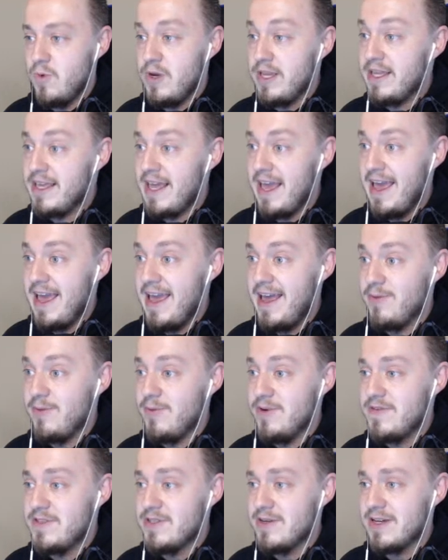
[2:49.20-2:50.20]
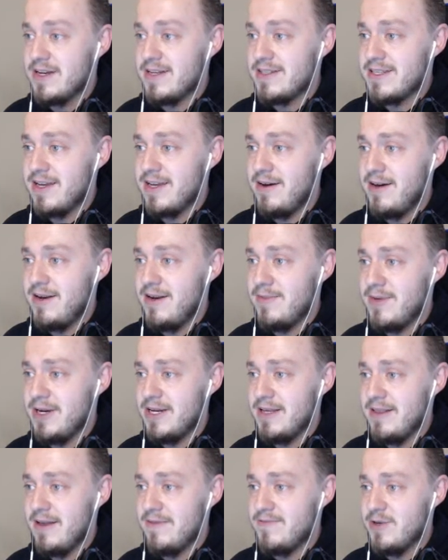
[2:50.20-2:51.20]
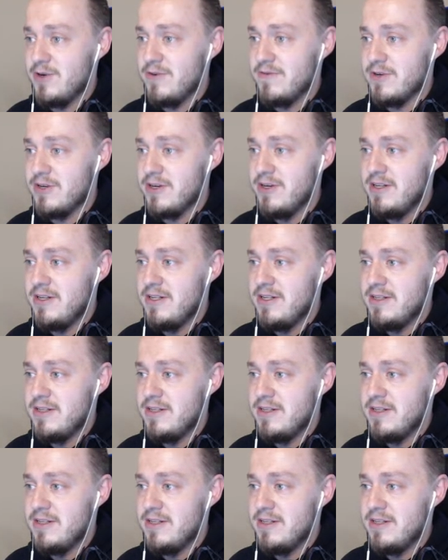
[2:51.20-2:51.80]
We can, and we've still got a ton of money left over.